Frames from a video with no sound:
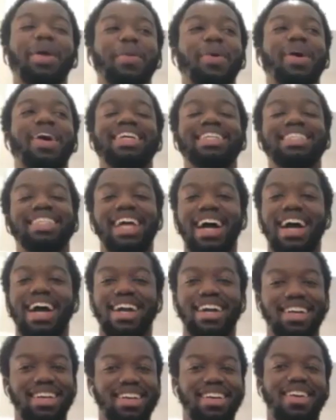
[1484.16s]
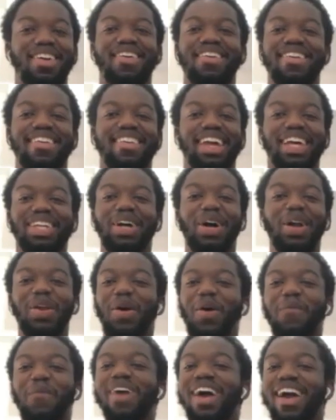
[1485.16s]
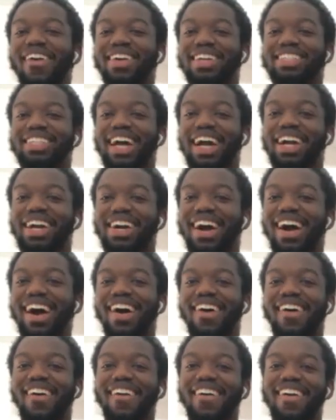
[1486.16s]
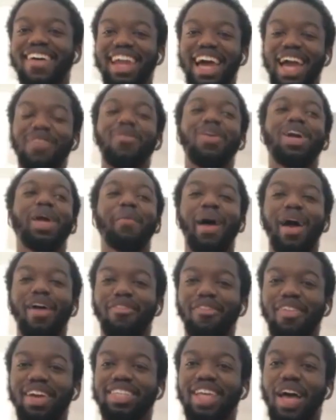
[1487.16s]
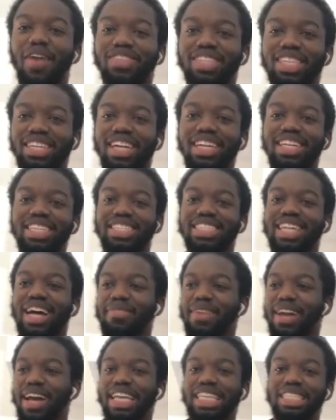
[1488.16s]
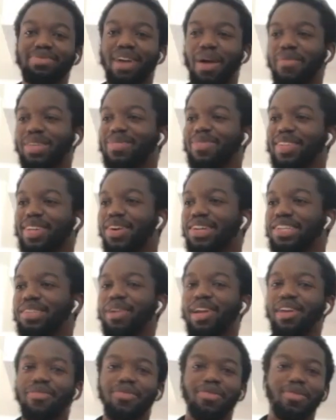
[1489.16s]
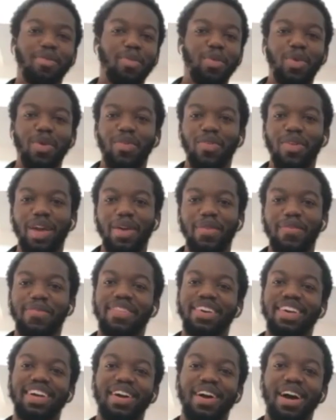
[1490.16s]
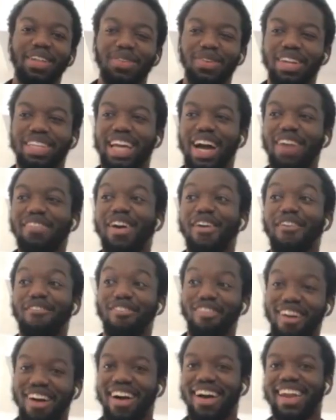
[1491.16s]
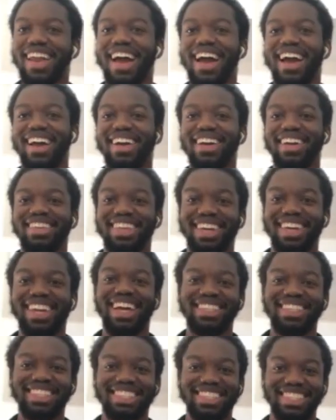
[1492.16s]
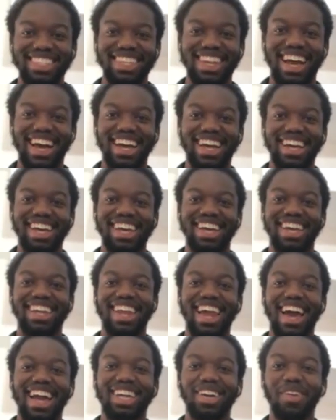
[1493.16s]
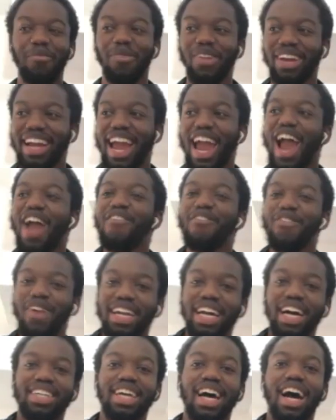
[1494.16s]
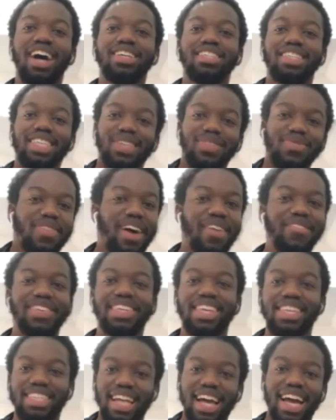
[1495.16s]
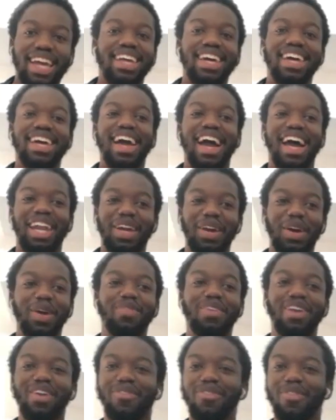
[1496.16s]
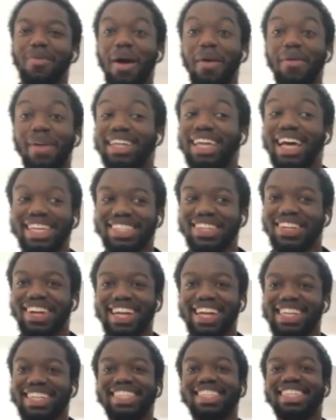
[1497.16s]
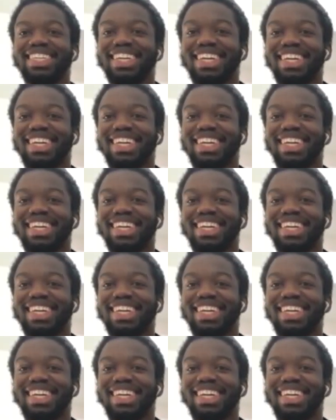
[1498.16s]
parents, like there's not a lot of parents that go out. Like even one of my friends, I've seen on his snap, like his mum has been going to play football with him and all of that. I'm like, like you can actually do that. Like he can bring everyone out of the house, his mummy, his dad, and they go play football. I'm like, that's crazy.